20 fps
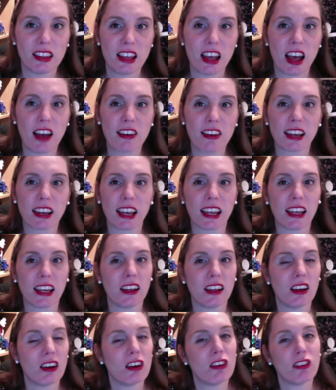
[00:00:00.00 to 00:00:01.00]
Okay,
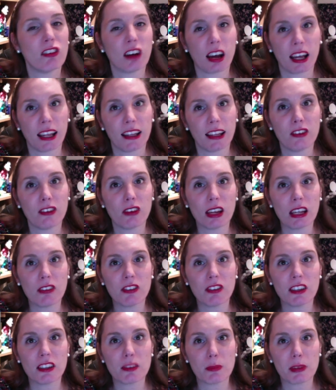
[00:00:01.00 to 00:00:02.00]
all right. They're not
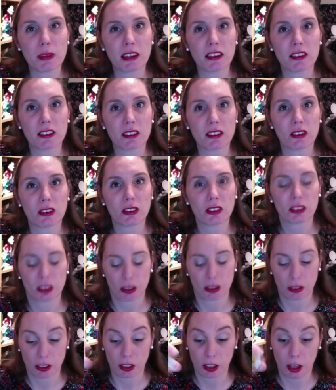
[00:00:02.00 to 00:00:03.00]
even as big as an
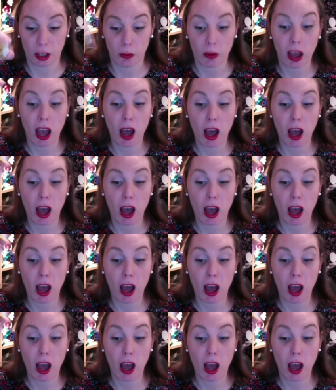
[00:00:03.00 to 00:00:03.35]
Oxo cube.